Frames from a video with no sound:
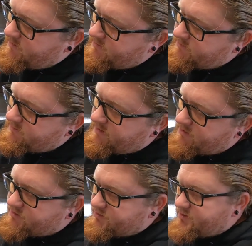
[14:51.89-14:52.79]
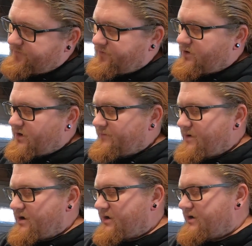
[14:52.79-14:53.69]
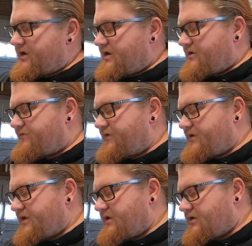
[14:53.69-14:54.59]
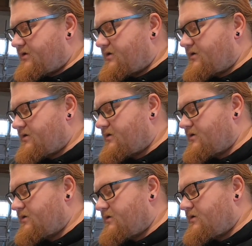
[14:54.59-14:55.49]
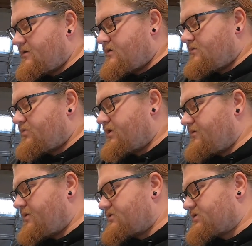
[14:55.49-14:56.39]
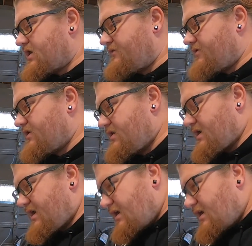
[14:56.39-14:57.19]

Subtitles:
So get yourself a good amount on there. Feel that you're pretty much covered.